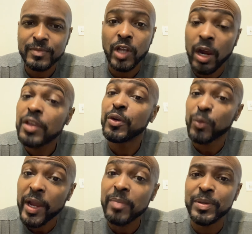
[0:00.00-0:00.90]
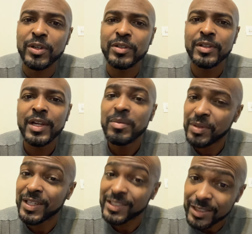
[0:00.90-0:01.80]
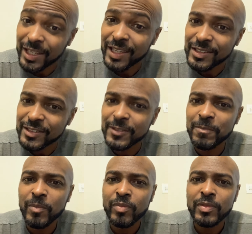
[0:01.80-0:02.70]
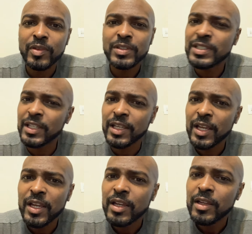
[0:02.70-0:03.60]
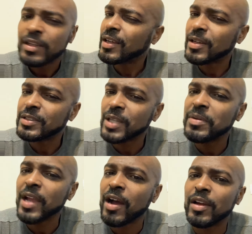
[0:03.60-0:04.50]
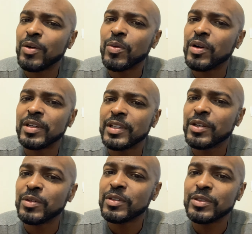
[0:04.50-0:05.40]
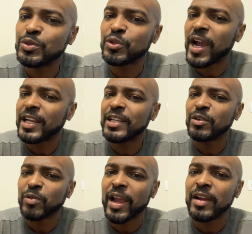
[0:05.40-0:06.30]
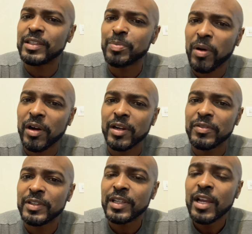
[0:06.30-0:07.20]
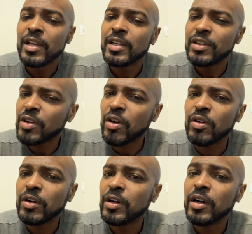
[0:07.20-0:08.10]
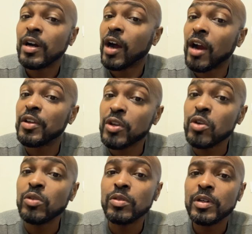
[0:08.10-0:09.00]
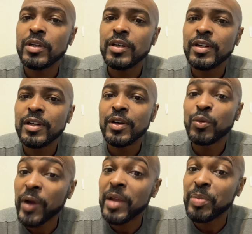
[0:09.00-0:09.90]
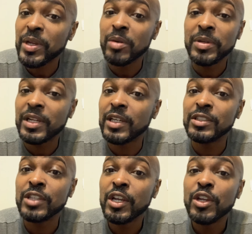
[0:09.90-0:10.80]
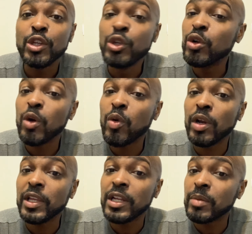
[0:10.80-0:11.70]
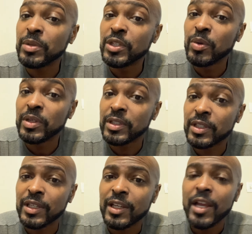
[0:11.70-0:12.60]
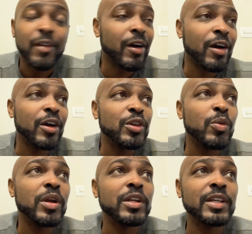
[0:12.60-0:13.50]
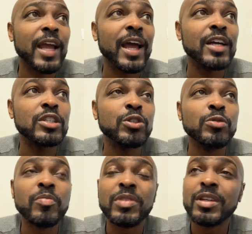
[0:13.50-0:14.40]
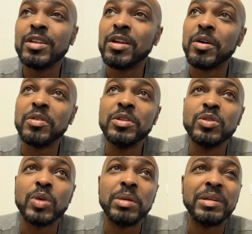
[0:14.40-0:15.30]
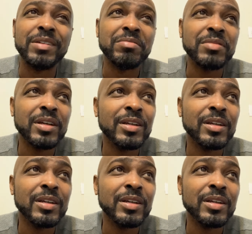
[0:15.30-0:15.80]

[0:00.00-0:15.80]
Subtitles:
Are you red pill because you're lazy? See, some of y'all don't want to try to get around this part of it. You know, are you red pill because you don't want to get up and do anything? Are you one of the guys who, you know, these women,